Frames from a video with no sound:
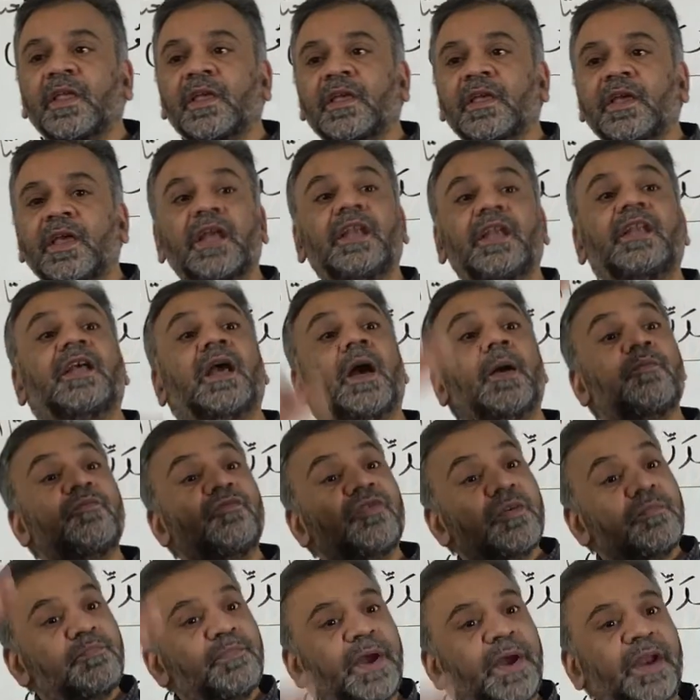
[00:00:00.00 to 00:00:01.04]
It comes
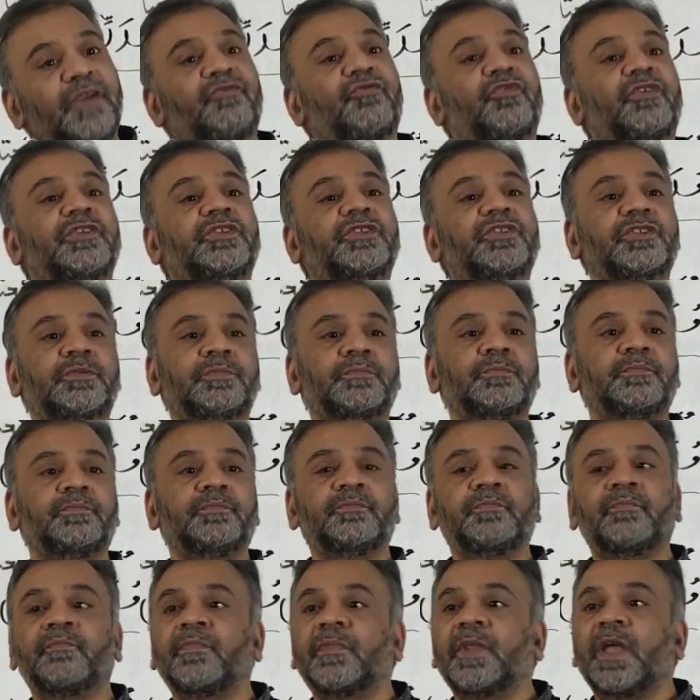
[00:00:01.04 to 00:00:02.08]
in patterns,
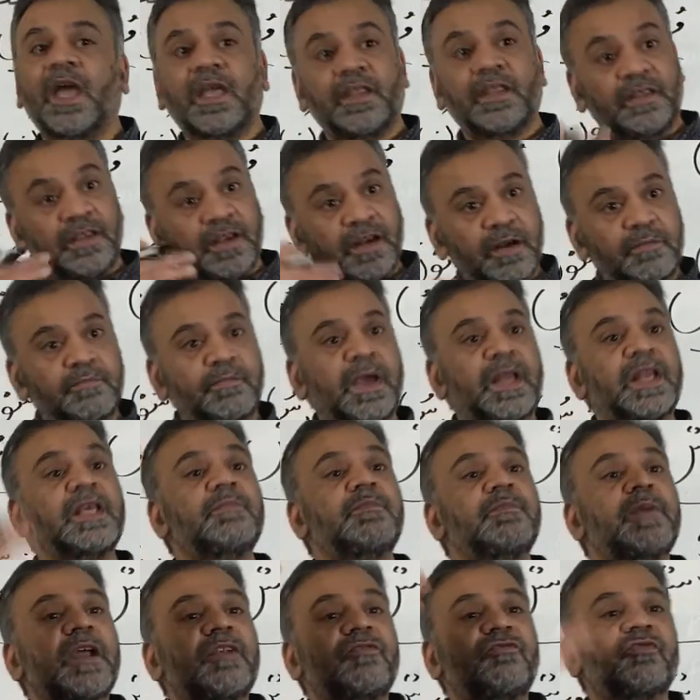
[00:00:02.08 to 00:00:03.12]
and there are many
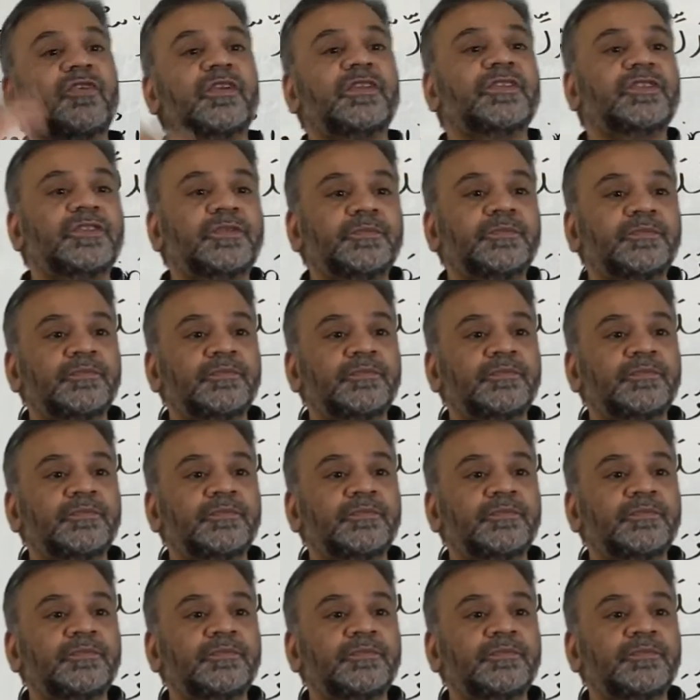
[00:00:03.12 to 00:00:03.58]
patterns.